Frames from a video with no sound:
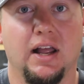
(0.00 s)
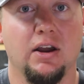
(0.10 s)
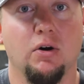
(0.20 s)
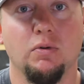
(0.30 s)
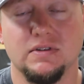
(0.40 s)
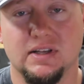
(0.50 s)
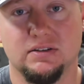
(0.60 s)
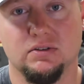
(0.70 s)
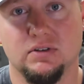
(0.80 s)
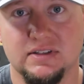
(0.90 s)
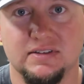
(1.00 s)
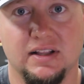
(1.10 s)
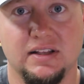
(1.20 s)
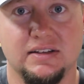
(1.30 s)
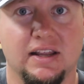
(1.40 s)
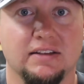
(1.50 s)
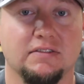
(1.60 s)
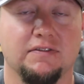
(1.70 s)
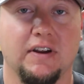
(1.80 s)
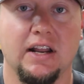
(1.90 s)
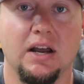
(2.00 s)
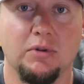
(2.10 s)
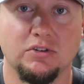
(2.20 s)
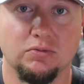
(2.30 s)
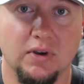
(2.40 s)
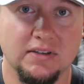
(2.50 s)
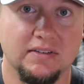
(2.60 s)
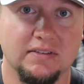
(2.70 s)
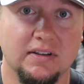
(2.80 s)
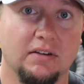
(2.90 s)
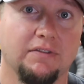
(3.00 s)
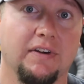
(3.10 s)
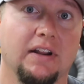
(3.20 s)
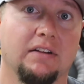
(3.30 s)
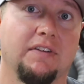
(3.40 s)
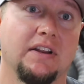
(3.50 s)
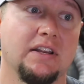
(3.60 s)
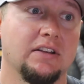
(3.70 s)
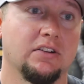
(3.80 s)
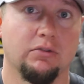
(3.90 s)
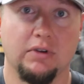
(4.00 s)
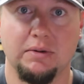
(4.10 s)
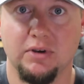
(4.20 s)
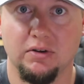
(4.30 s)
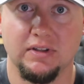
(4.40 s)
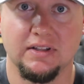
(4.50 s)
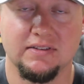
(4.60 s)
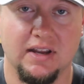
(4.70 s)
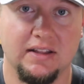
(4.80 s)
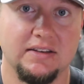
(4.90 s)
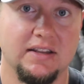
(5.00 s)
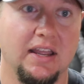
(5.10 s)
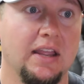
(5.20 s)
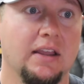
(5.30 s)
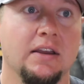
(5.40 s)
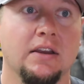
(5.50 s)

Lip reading: I always like to look inside the tank to find out how much rust is there, to find out if I need to cream coat the inside of the tank